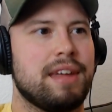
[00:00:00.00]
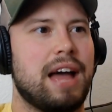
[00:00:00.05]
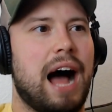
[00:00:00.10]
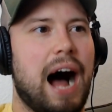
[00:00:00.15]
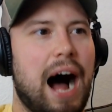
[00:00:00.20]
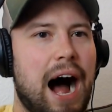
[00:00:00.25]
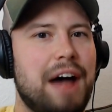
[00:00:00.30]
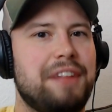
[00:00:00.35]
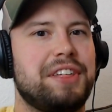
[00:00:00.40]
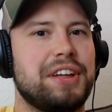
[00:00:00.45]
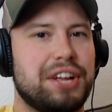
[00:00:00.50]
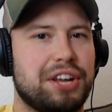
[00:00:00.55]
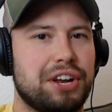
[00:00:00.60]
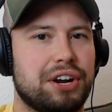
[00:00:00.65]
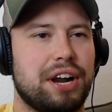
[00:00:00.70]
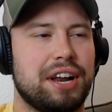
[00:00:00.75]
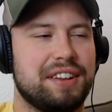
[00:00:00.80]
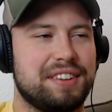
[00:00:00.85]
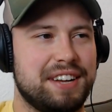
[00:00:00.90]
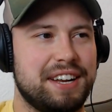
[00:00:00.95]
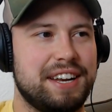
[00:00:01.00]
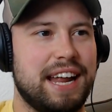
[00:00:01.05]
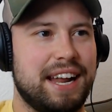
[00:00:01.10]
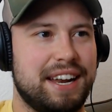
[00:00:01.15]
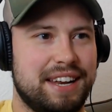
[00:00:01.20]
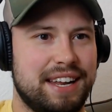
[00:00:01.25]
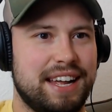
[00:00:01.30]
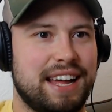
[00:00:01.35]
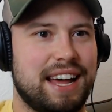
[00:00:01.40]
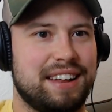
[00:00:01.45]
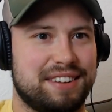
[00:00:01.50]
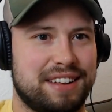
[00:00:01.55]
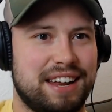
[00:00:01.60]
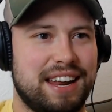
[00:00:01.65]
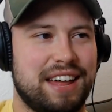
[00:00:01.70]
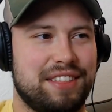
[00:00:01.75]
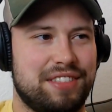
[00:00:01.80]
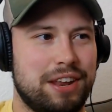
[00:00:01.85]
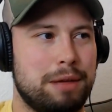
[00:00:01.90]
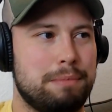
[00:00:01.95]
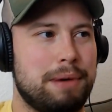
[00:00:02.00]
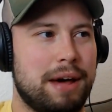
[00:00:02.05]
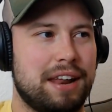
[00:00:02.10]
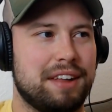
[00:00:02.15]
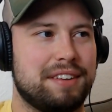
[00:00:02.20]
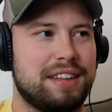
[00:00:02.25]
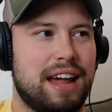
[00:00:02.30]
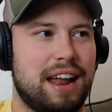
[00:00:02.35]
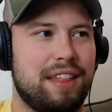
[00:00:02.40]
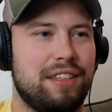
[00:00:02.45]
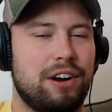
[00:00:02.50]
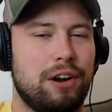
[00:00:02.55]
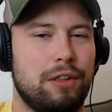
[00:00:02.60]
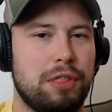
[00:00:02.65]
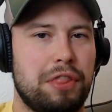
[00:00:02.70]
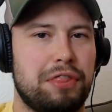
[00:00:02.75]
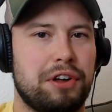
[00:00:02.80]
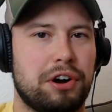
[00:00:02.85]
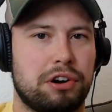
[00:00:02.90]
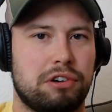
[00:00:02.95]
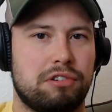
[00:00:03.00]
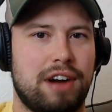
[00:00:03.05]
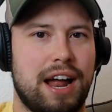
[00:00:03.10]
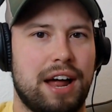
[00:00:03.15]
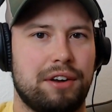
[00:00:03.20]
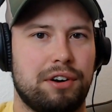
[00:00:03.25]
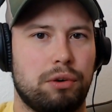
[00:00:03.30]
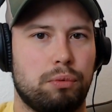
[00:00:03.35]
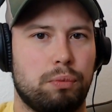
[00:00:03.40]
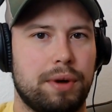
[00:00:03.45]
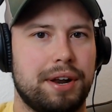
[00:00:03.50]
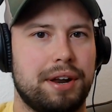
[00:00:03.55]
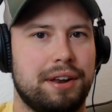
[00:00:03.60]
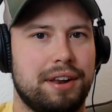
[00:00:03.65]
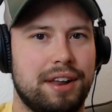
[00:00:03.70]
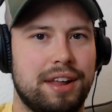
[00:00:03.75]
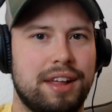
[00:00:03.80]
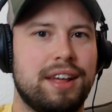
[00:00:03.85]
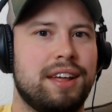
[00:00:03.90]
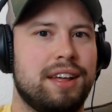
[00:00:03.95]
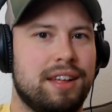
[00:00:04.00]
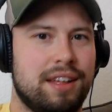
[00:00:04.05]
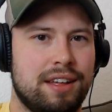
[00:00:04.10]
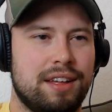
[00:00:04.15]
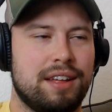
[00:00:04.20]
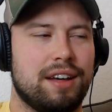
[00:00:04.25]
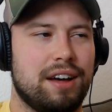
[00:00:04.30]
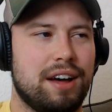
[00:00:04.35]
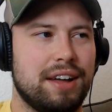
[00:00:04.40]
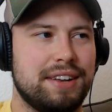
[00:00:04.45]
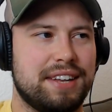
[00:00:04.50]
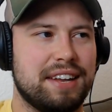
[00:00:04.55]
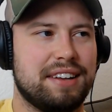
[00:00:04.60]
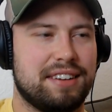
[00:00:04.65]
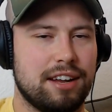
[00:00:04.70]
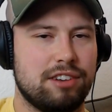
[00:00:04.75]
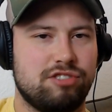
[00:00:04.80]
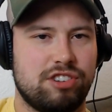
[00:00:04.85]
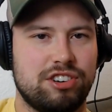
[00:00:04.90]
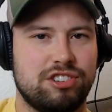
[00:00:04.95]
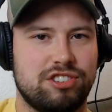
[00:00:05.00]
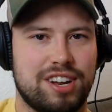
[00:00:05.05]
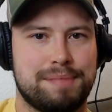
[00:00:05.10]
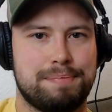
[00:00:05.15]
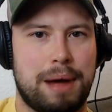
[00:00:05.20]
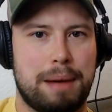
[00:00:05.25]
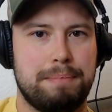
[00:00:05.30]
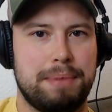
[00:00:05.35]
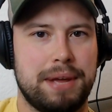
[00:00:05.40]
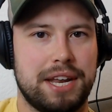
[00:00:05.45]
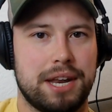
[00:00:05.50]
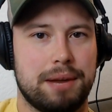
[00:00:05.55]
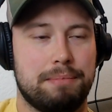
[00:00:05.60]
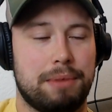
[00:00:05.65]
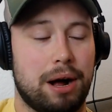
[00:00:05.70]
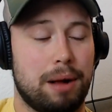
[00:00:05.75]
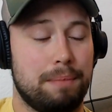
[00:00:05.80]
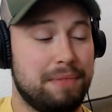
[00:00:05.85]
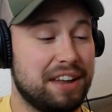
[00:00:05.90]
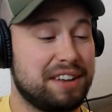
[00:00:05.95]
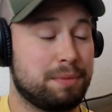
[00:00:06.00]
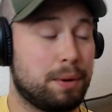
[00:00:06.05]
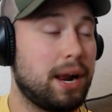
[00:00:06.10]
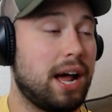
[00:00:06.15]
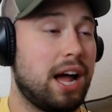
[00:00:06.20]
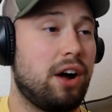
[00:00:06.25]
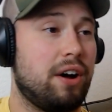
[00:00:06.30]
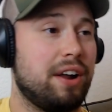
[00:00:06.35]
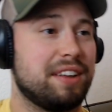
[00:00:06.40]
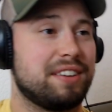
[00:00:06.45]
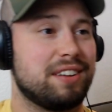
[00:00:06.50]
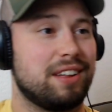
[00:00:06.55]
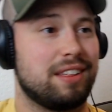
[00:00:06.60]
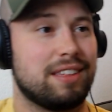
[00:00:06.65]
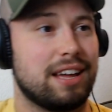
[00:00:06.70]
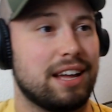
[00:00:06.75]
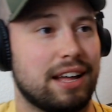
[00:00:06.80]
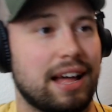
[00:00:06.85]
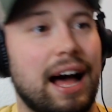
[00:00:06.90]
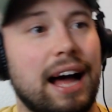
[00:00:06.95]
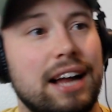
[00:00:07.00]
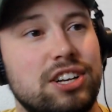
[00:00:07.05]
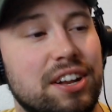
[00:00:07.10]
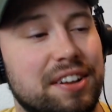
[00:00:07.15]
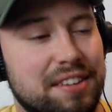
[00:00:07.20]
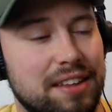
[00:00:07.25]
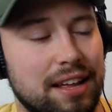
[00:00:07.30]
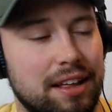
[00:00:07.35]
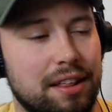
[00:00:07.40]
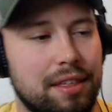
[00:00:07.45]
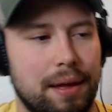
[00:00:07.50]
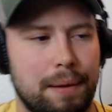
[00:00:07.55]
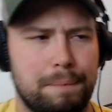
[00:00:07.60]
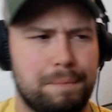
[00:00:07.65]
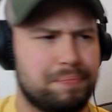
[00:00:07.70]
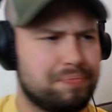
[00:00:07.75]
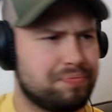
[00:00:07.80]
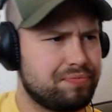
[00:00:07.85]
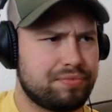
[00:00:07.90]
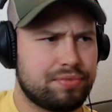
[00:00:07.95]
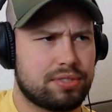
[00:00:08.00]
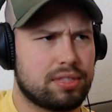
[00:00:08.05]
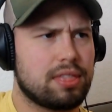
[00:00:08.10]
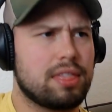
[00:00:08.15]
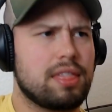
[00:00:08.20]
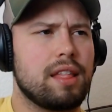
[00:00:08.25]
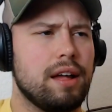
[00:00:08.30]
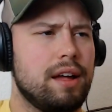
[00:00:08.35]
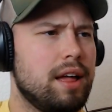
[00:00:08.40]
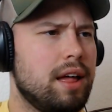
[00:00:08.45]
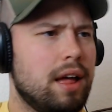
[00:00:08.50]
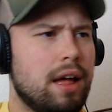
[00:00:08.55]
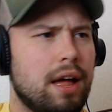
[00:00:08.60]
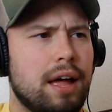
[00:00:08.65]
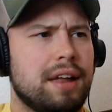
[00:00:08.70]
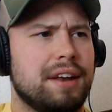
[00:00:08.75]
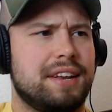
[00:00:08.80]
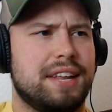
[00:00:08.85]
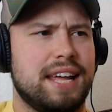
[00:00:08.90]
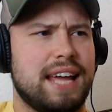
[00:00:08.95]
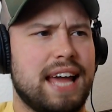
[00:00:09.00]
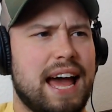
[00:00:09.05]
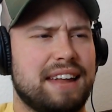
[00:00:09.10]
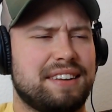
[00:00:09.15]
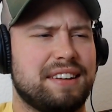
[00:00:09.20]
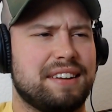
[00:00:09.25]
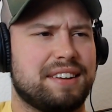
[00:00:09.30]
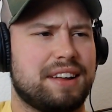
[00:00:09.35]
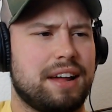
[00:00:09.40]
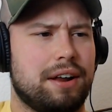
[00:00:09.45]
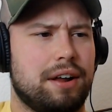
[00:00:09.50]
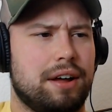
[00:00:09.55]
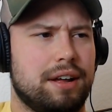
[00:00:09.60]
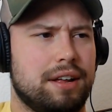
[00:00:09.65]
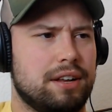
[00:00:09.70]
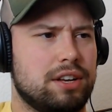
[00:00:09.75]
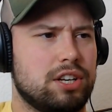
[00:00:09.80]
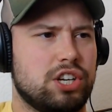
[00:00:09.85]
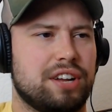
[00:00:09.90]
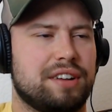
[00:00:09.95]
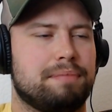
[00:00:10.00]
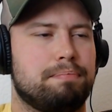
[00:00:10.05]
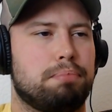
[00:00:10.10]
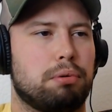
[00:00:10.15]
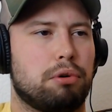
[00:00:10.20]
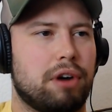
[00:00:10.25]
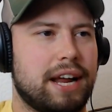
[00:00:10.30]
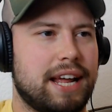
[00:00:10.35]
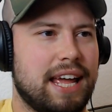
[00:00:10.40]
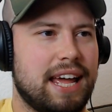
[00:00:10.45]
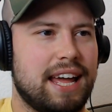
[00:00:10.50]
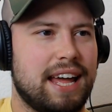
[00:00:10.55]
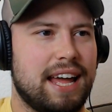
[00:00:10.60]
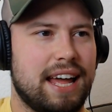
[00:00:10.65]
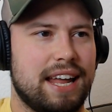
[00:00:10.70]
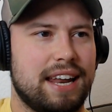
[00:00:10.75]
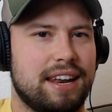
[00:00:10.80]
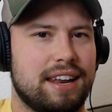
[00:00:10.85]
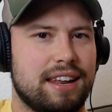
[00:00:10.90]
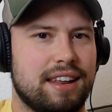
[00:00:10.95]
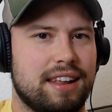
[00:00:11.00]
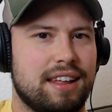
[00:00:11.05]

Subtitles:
you're going to see Nate Diaz get Anthony Pettis out of there in the third round or win a decision just by beating him up. That's what I honestly think. I just think that Diaz is going to just bring it, and